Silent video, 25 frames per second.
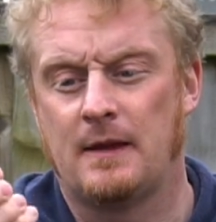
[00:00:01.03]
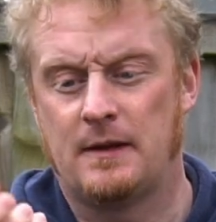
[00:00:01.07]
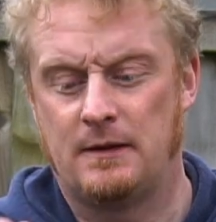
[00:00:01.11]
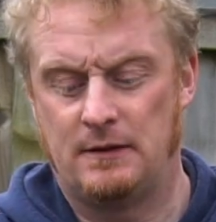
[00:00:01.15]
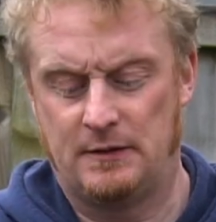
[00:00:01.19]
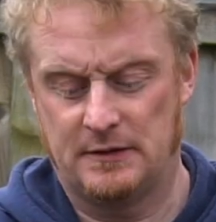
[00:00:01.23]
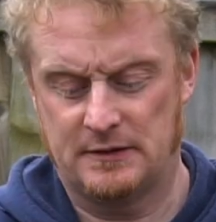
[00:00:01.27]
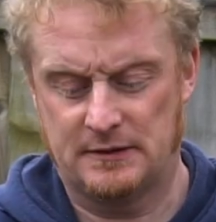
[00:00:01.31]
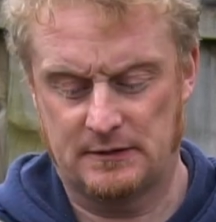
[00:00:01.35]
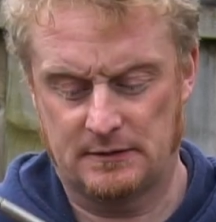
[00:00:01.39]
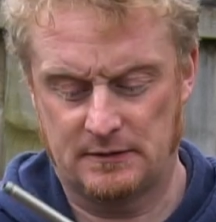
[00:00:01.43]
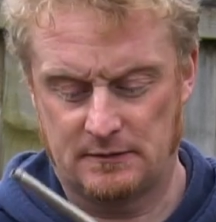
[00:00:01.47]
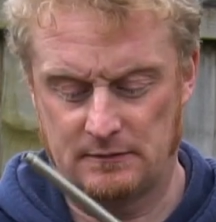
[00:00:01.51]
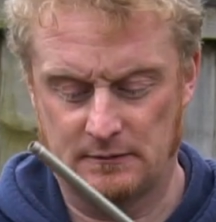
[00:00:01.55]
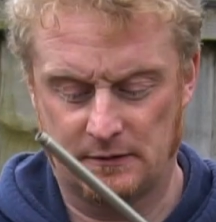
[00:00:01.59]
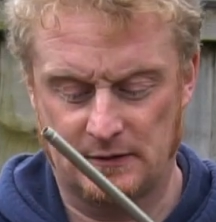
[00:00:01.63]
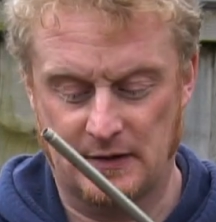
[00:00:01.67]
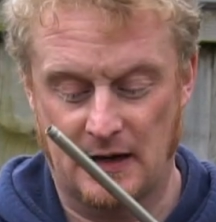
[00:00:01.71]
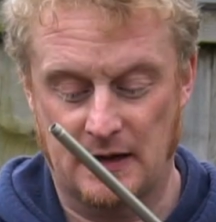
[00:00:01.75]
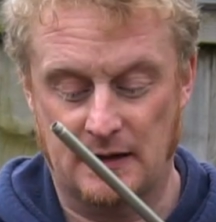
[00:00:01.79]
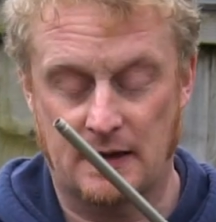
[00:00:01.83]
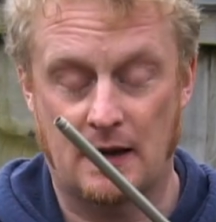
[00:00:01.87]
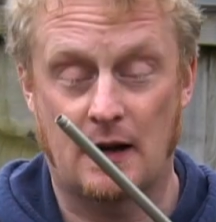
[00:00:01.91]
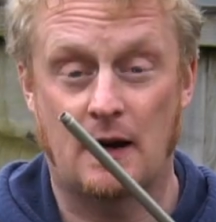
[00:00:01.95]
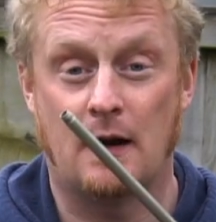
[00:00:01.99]
Just
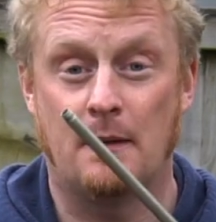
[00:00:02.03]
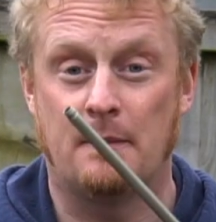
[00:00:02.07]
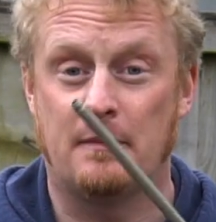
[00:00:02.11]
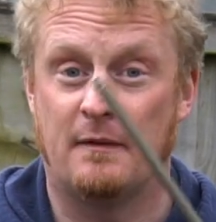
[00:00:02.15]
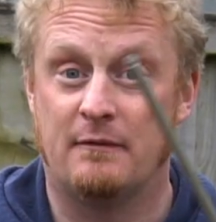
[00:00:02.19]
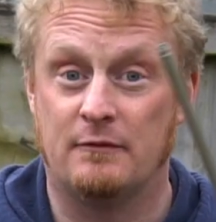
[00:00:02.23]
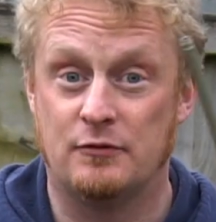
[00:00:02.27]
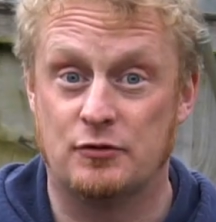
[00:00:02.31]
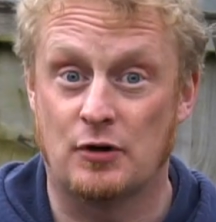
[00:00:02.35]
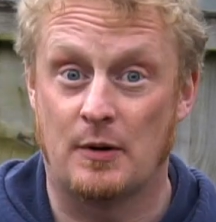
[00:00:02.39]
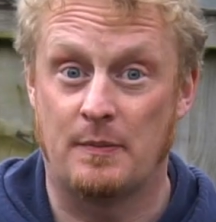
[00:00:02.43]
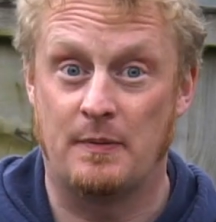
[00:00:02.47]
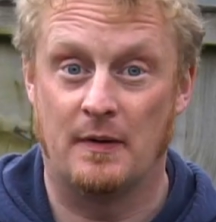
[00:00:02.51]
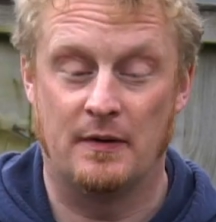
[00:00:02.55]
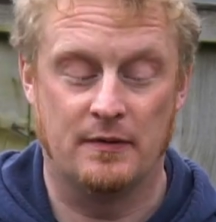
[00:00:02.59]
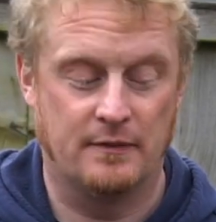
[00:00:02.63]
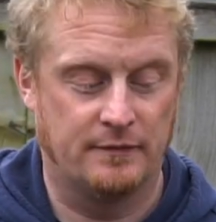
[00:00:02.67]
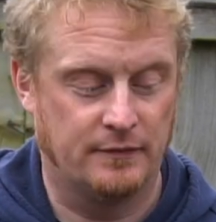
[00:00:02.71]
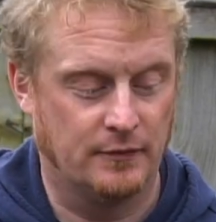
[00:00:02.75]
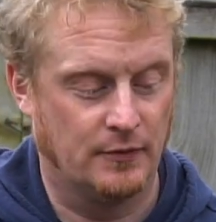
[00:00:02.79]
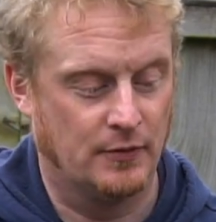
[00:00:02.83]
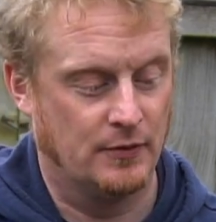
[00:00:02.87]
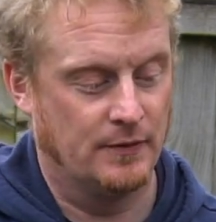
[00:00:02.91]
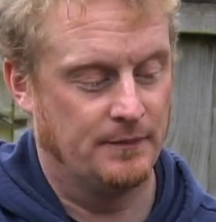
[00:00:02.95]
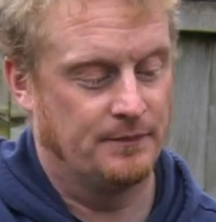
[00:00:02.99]
take that up and drop it on the
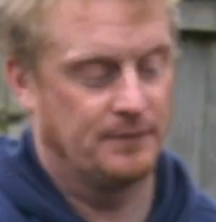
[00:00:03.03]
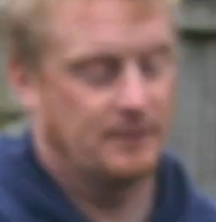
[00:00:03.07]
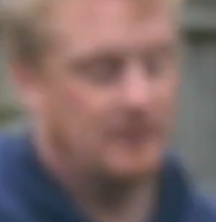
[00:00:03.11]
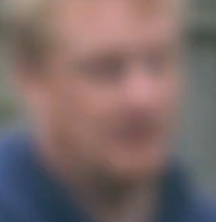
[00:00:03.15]
floor.